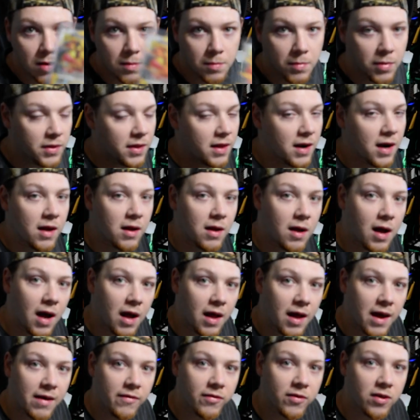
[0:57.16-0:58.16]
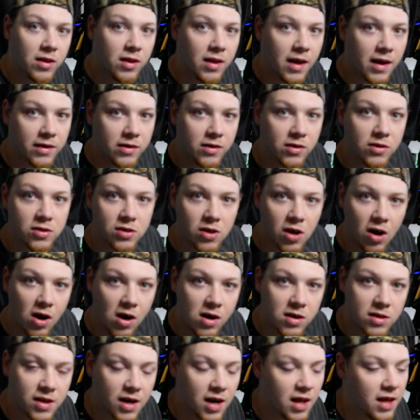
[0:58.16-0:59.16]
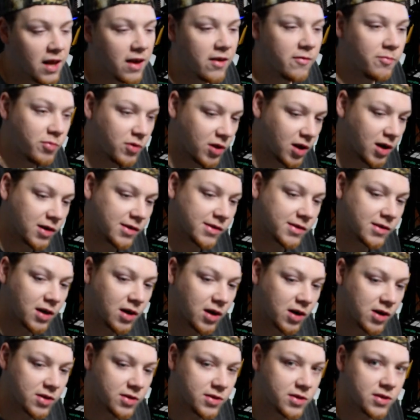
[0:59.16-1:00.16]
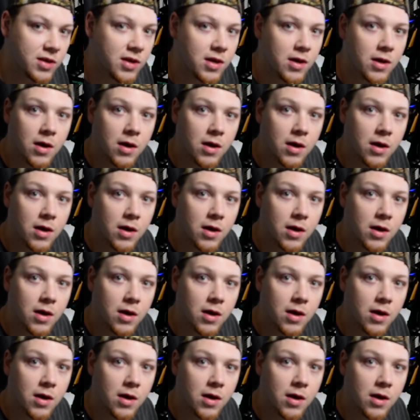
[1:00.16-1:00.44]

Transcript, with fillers: But then I'll, I'll have collector's cards and I'll have player's cards.